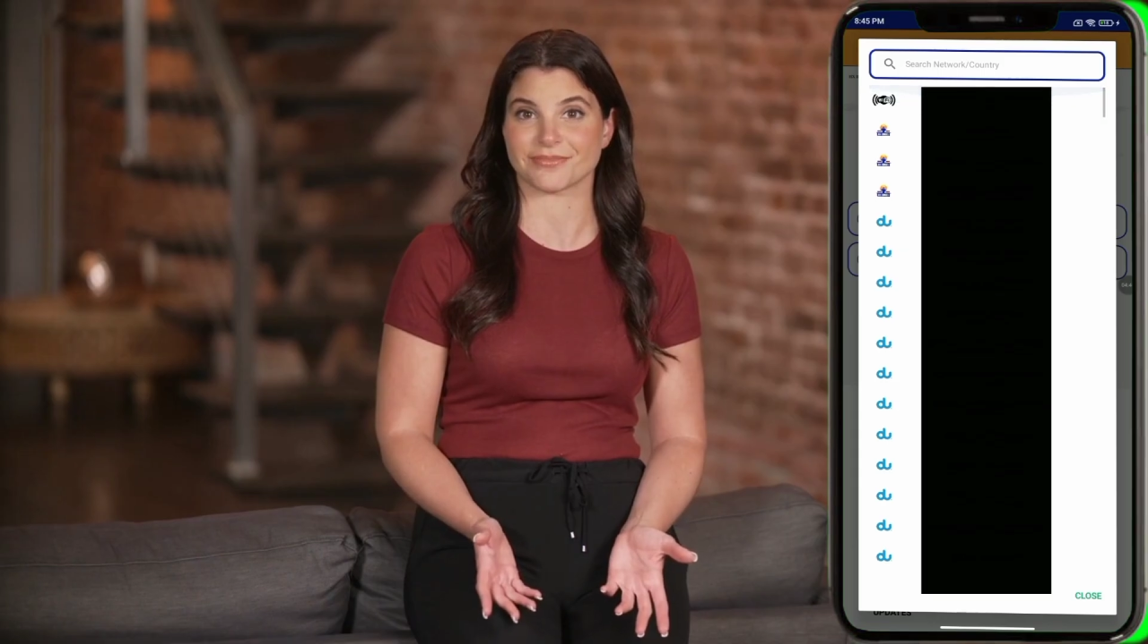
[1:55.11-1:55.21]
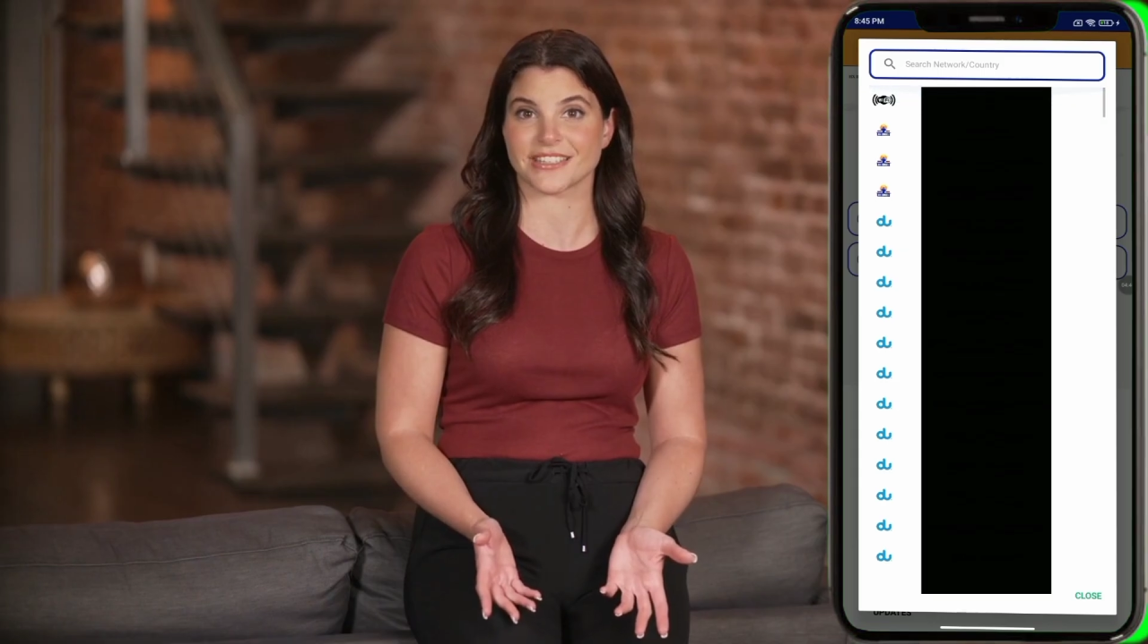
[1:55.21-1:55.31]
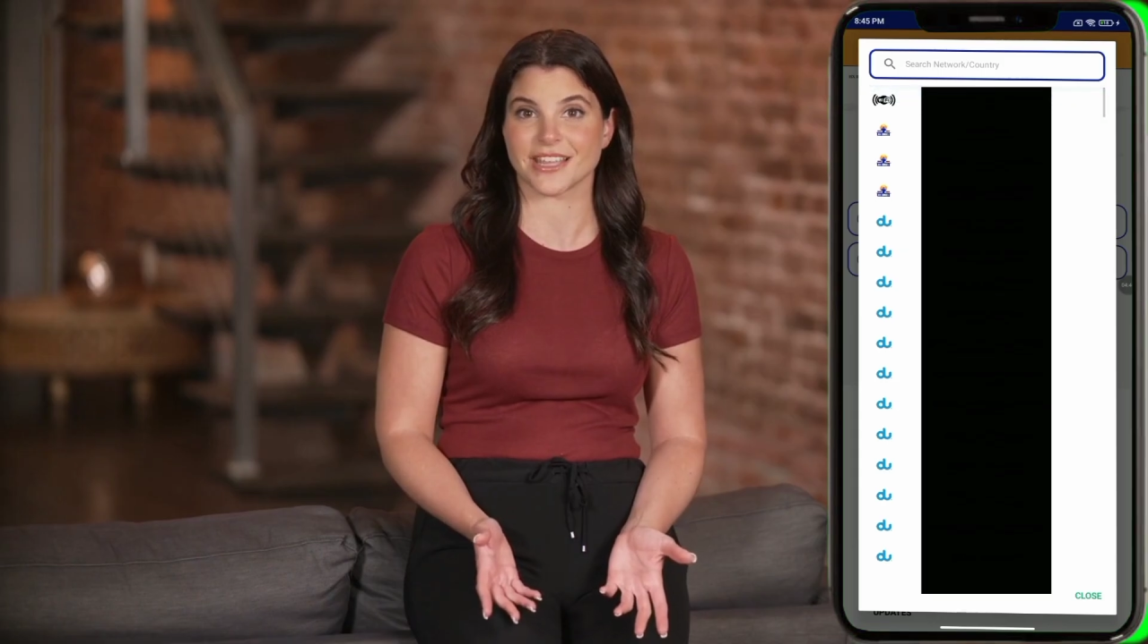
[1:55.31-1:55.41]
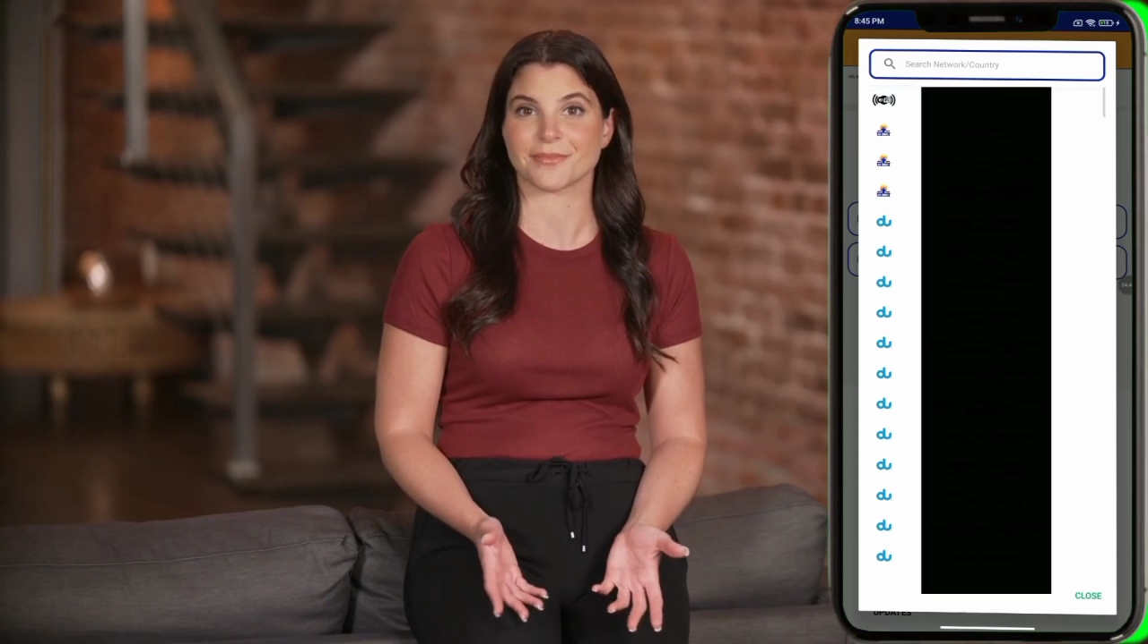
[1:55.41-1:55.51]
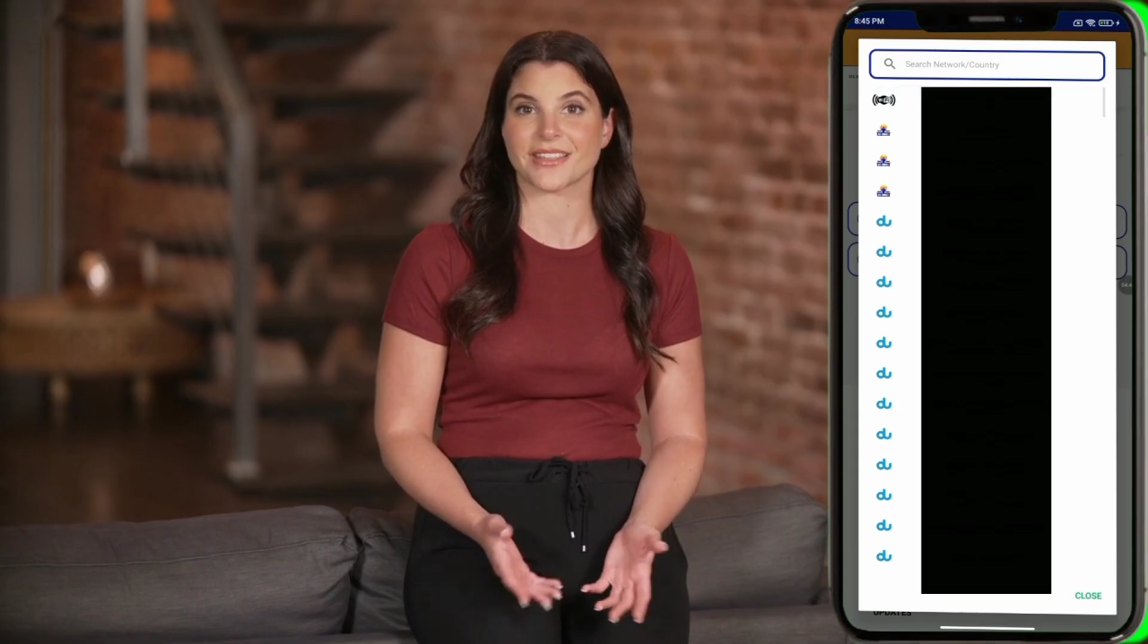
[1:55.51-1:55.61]

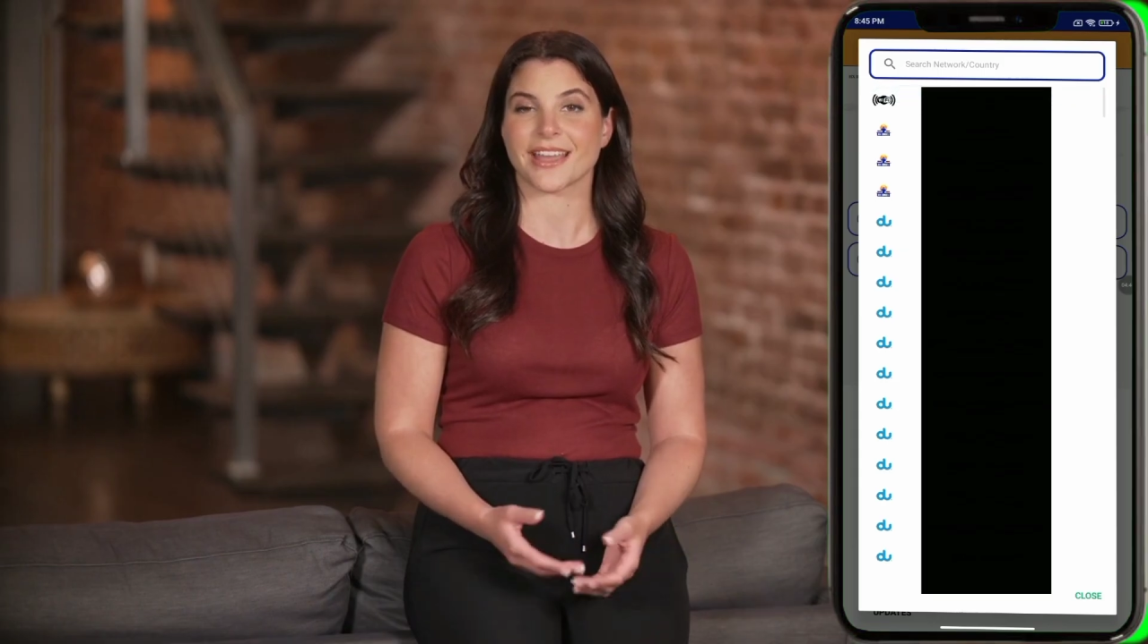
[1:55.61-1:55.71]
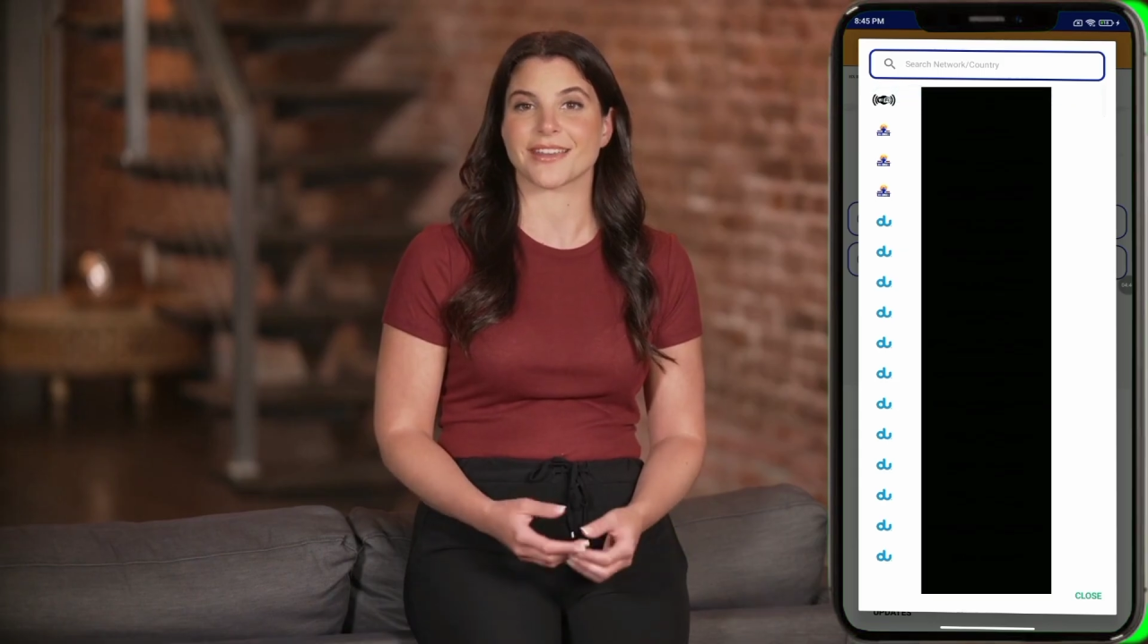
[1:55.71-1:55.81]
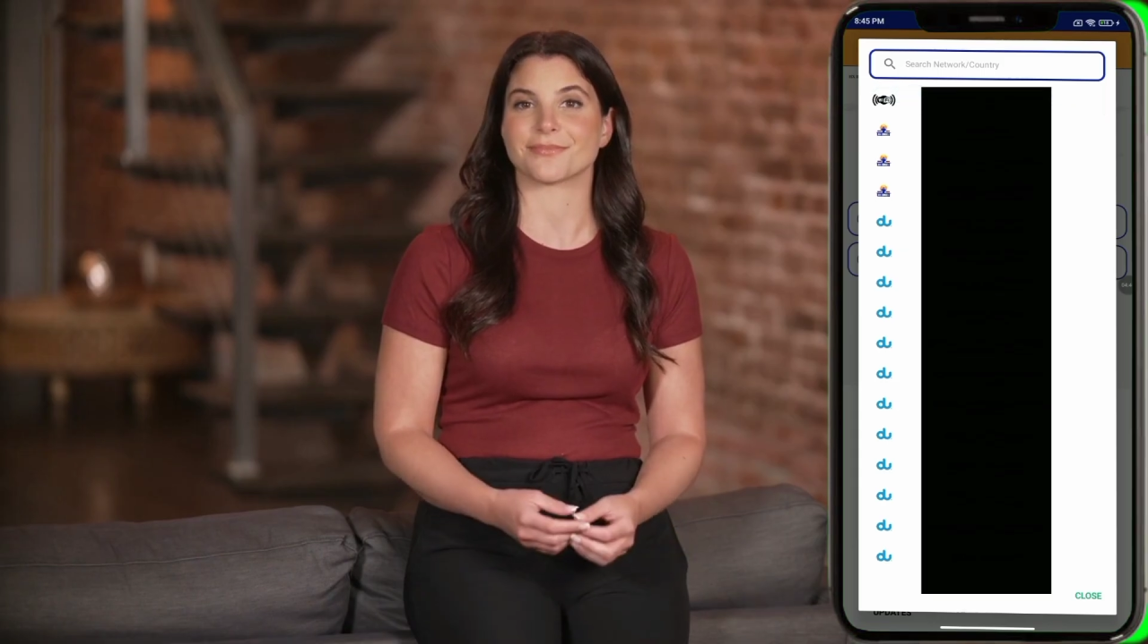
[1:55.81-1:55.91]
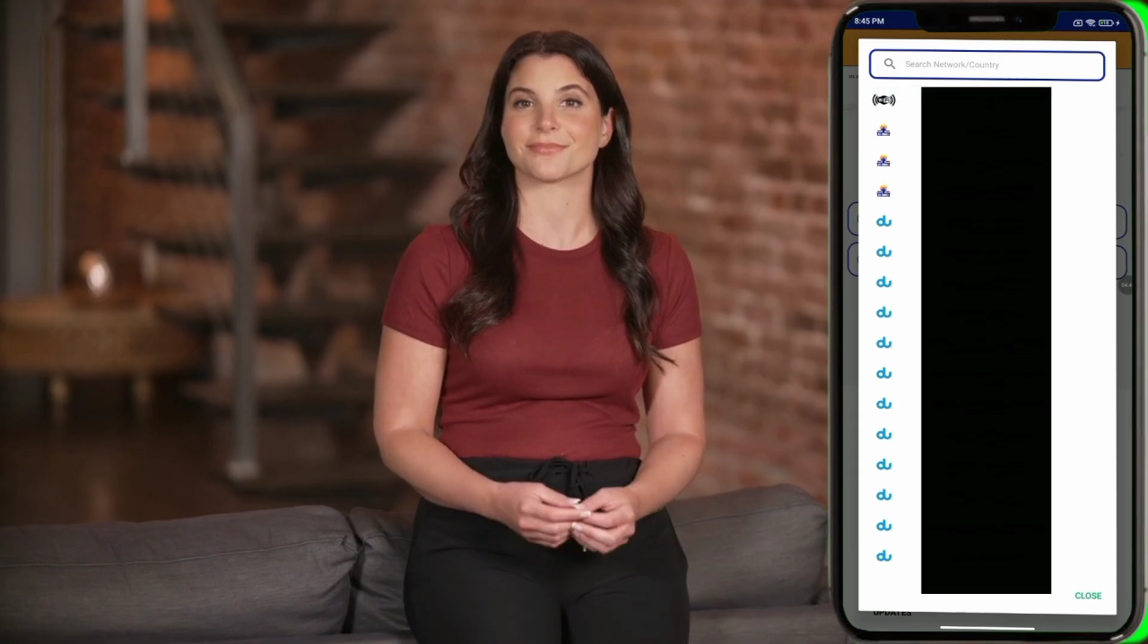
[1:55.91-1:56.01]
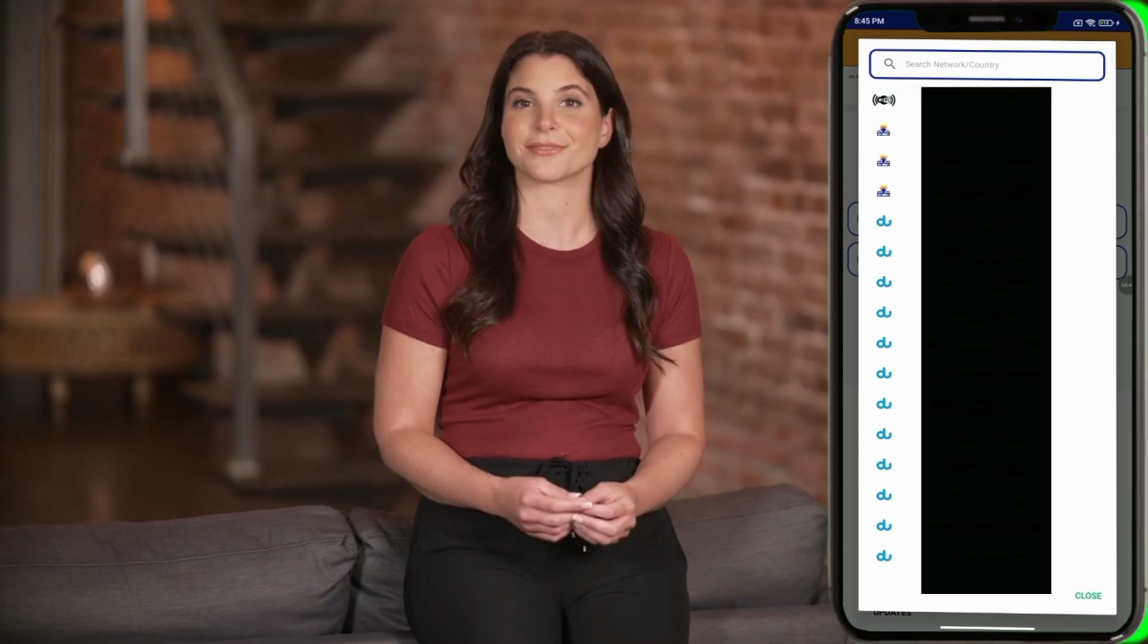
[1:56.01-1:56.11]
Step 10.